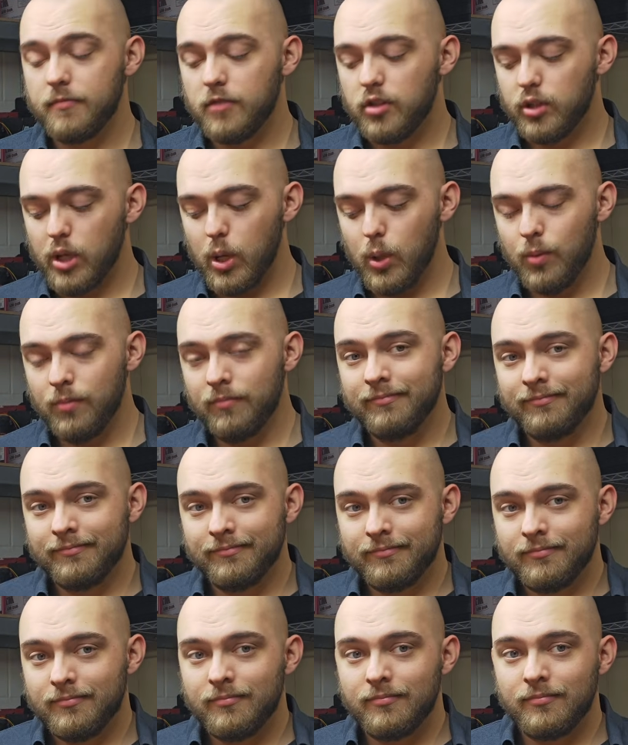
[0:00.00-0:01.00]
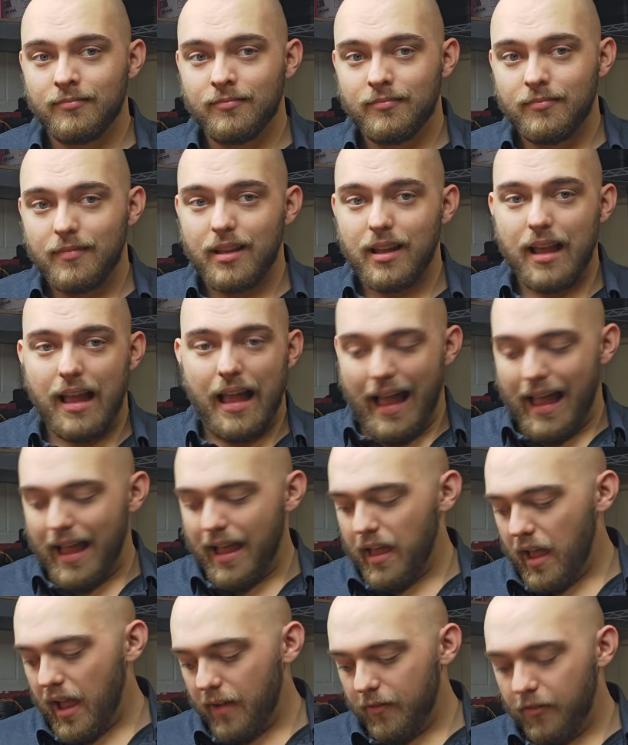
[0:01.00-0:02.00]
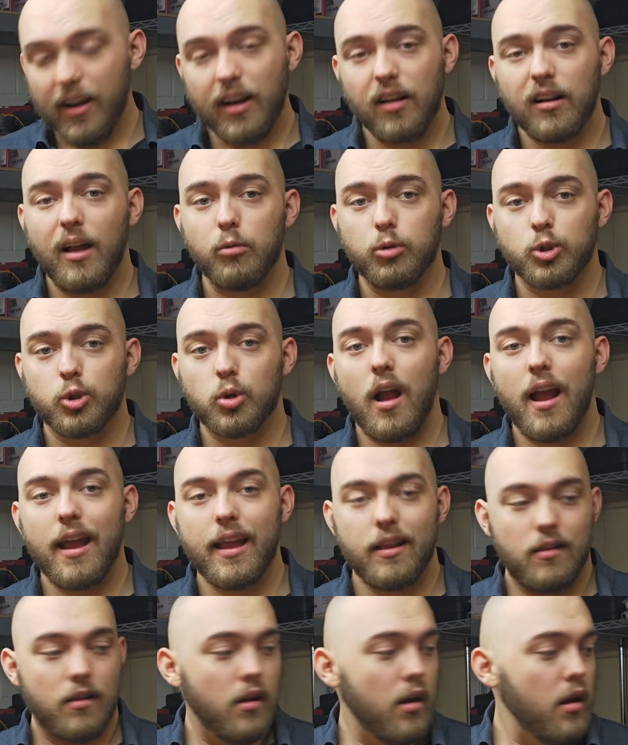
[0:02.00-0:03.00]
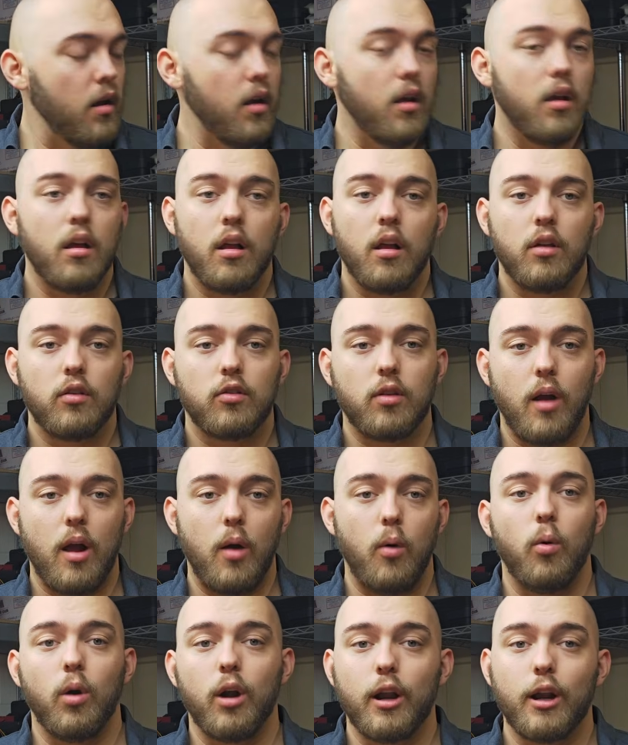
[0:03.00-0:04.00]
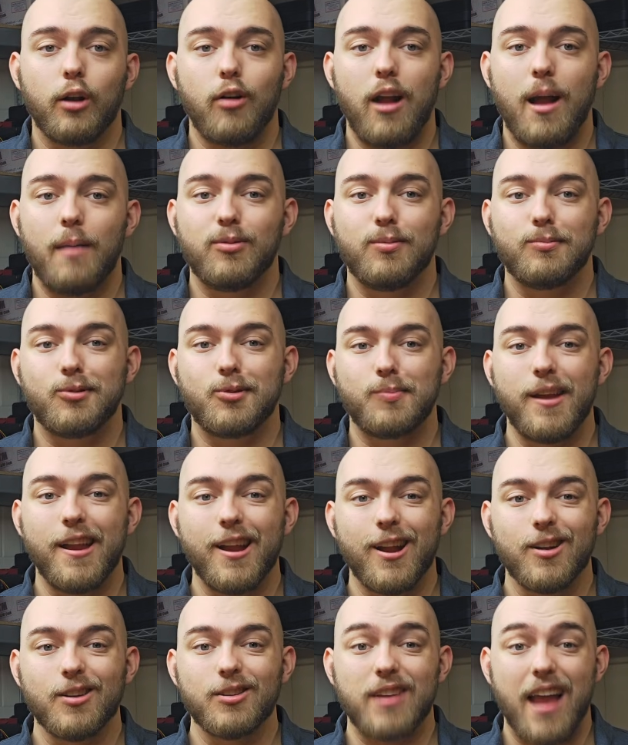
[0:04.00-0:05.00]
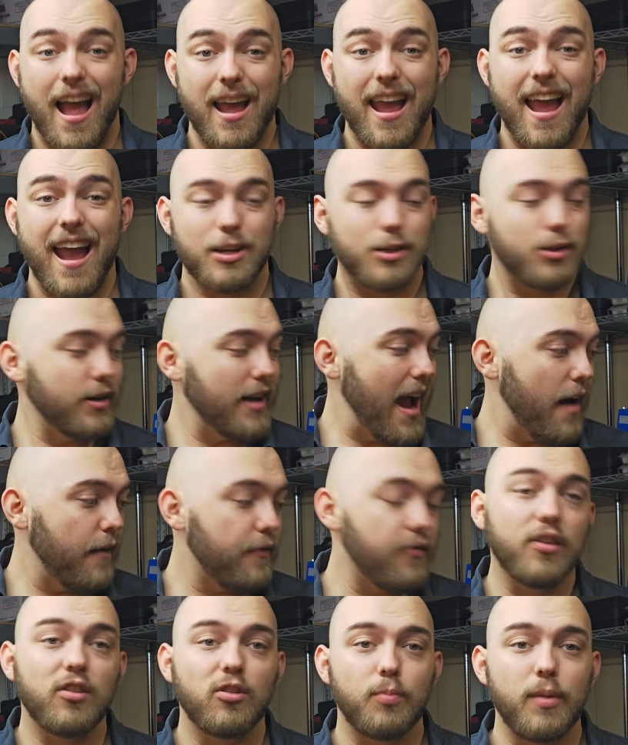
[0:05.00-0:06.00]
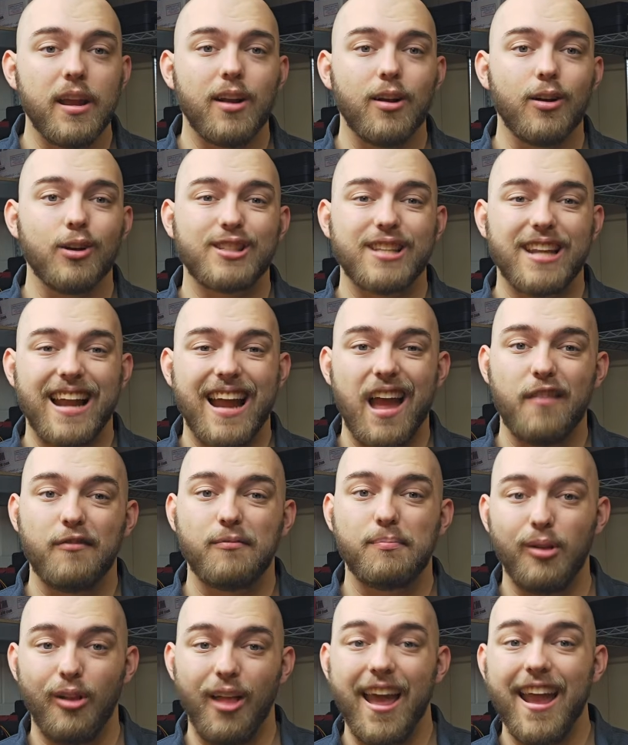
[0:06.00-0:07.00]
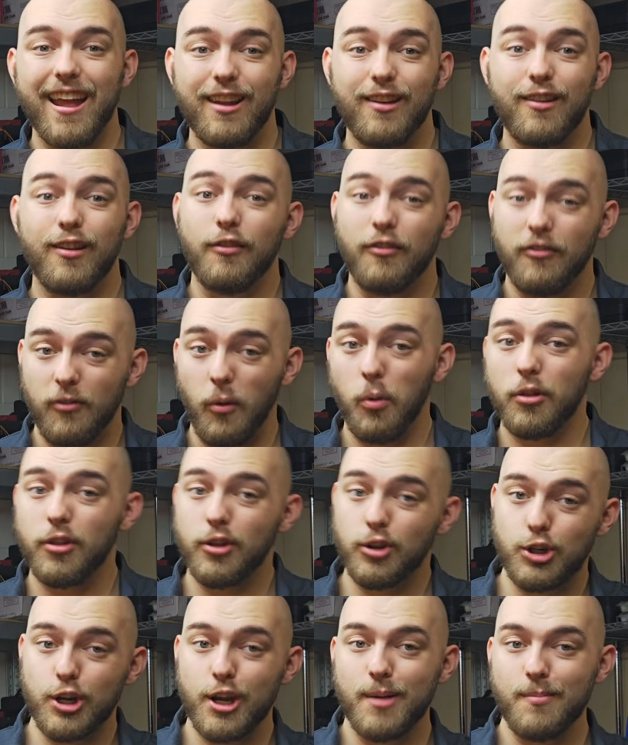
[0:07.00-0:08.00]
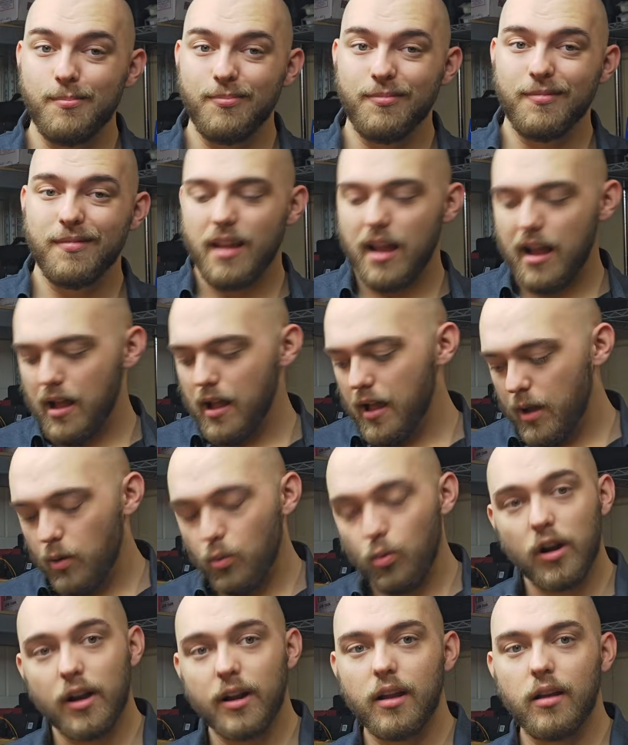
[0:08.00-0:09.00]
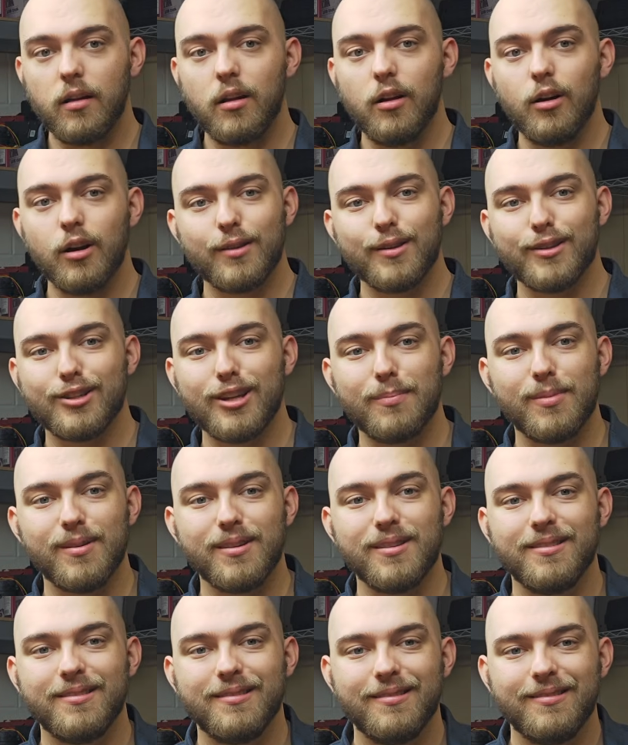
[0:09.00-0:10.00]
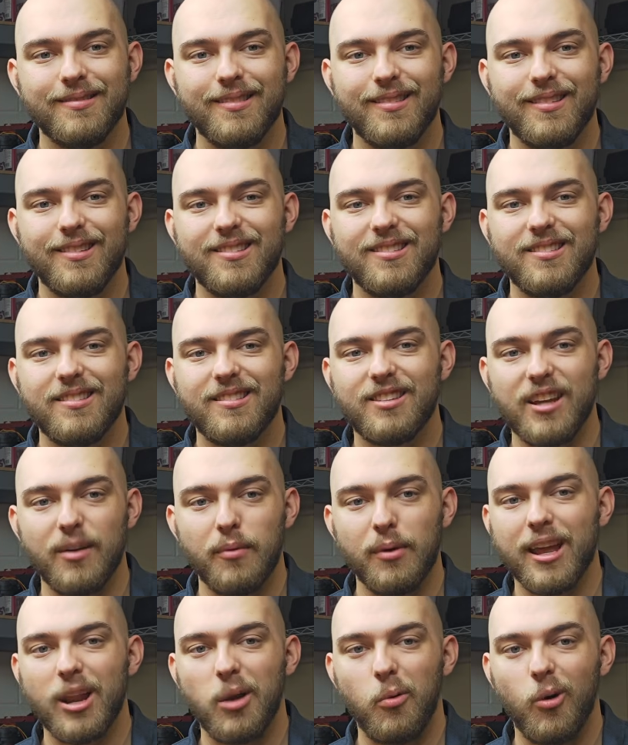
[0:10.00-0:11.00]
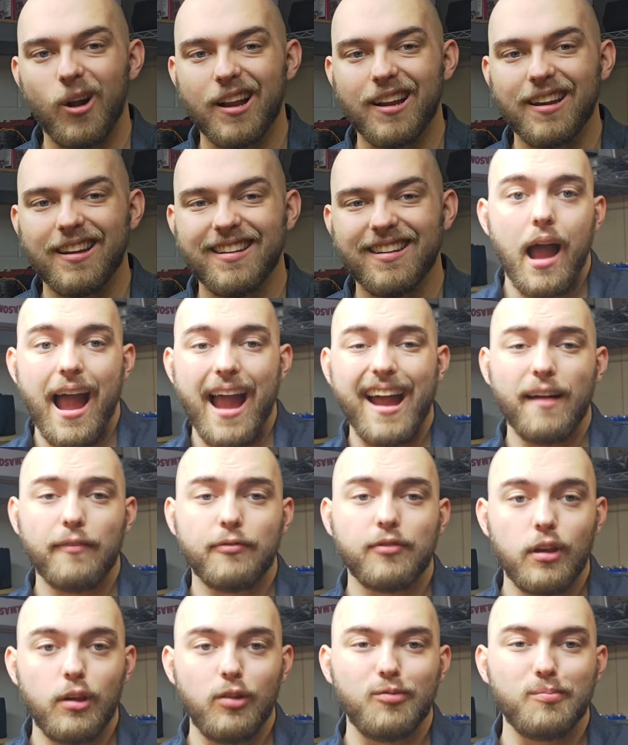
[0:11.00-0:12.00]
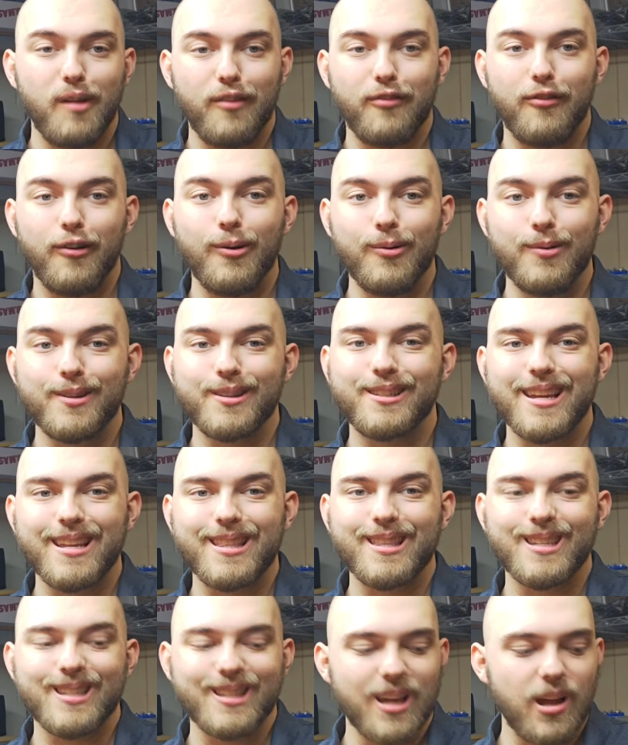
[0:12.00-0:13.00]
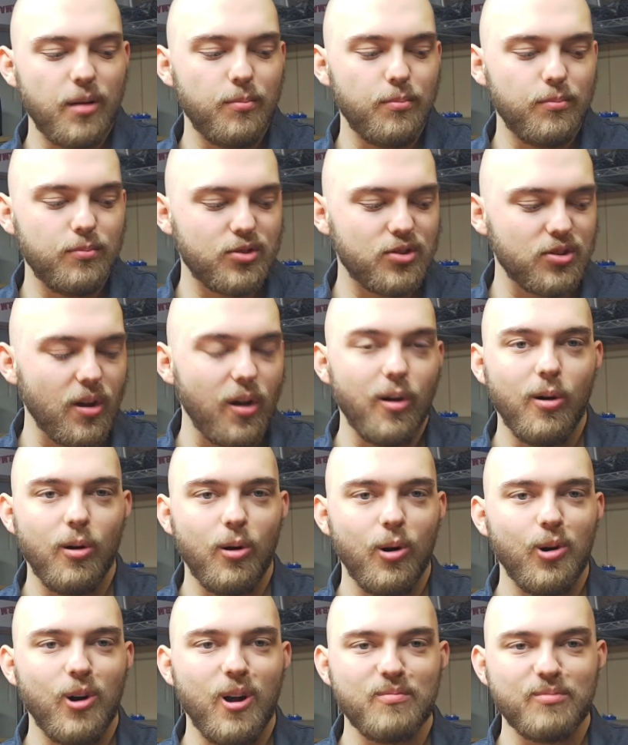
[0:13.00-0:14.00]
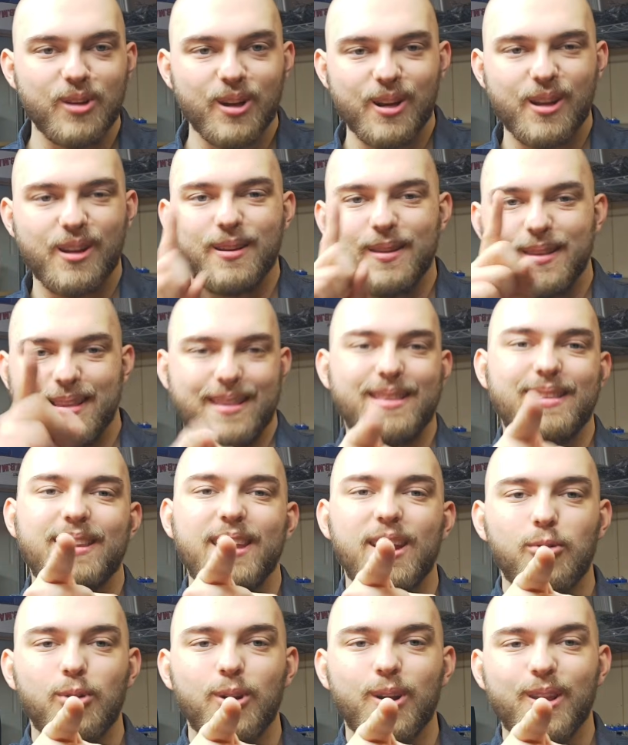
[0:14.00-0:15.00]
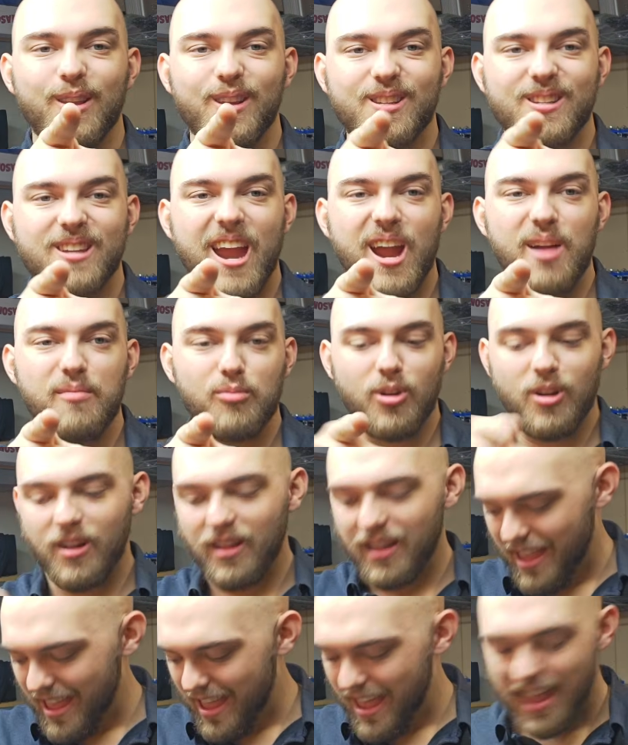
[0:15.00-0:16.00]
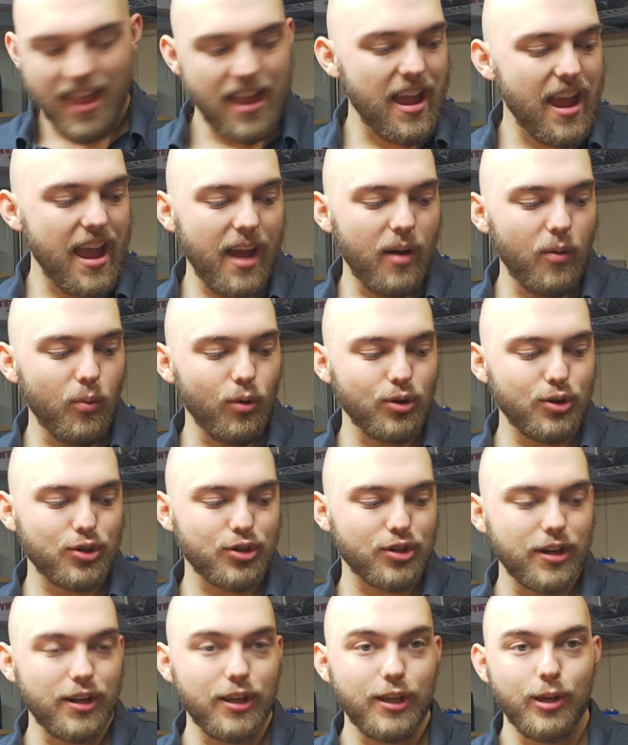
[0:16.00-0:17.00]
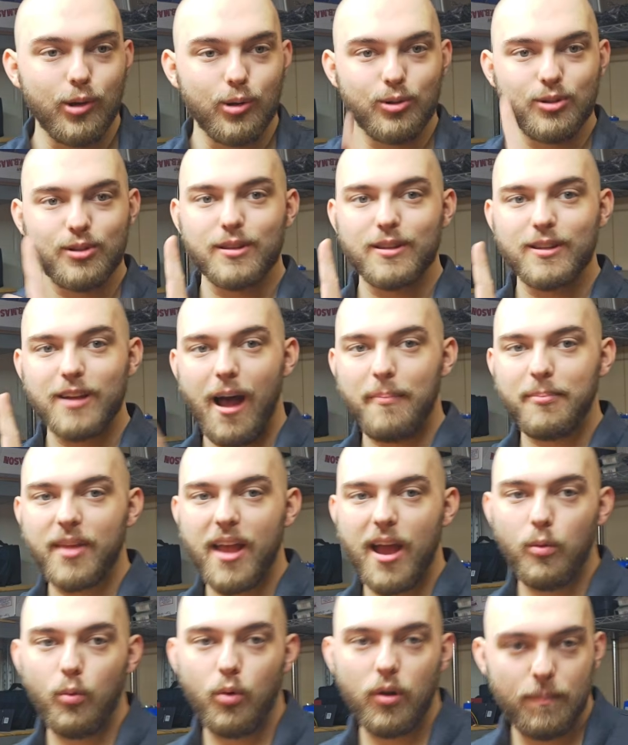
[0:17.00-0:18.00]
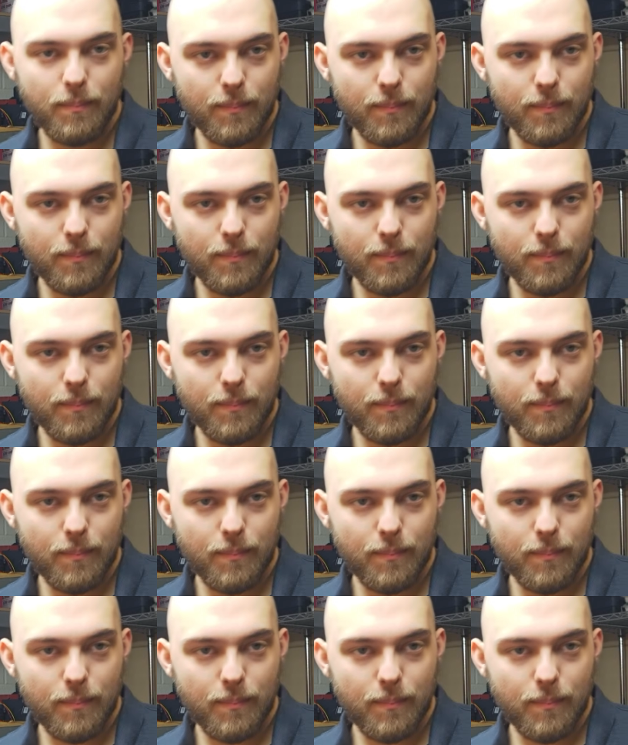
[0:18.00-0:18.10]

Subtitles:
So I figured I would try it. So we're going to grab some speakers. I actually have the speakers that I have planned for the gym, and we're going to hook this up and see if we can get it working. I have to use my phone to set this up, so I'm going to get rid of this camera and we're just going to use the top-down one.